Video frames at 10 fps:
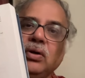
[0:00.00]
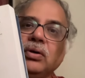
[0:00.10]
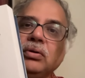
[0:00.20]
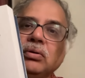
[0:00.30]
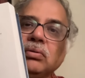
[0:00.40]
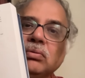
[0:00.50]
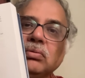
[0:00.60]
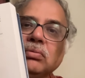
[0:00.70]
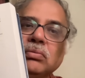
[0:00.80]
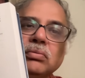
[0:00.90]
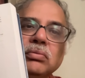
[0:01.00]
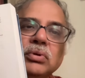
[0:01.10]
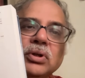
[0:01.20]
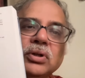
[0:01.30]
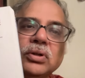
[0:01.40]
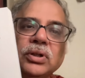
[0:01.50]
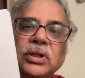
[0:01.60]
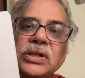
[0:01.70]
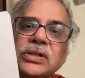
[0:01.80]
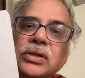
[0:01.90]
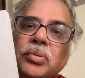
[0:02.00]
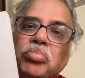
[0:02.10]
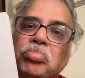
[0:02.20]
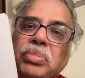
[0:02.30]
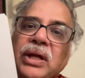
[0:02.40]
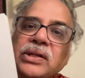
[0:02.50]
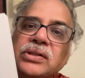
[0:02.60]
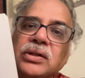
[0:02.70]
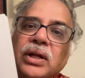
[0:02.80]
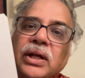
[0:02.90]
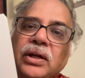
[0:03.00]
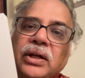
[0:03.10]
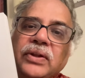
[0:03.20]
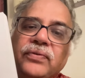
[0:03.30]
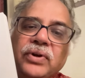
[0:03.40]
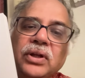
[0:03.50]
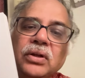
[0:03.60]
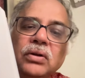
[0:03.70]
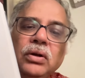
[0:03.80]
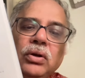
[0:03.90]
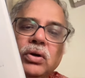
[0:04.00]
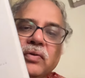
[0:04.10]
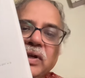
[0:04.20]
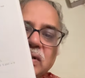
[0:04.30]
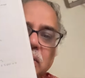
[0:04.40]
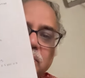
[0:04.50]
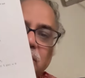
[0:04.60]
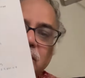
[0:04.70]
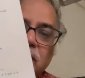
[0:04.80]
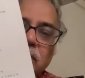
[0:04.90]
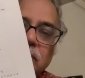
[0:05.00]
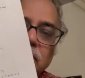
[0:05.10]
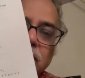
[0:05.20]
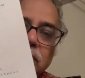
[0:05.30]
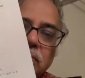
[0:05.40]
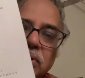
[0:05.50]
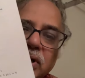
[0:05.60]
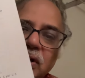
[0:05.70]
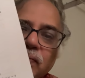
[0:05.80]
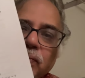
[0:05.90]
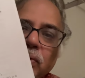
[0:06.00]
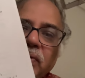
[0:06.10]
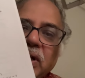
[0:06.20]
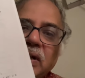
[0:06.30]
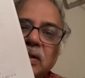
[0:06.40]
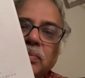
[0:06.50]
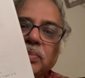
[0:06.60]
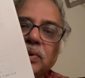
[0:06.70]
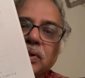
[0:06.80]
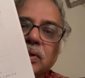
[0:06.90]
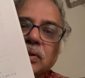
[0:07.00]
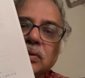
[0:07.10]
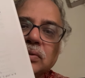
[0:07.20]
On this page 93, a lot of examples. It's full with examples.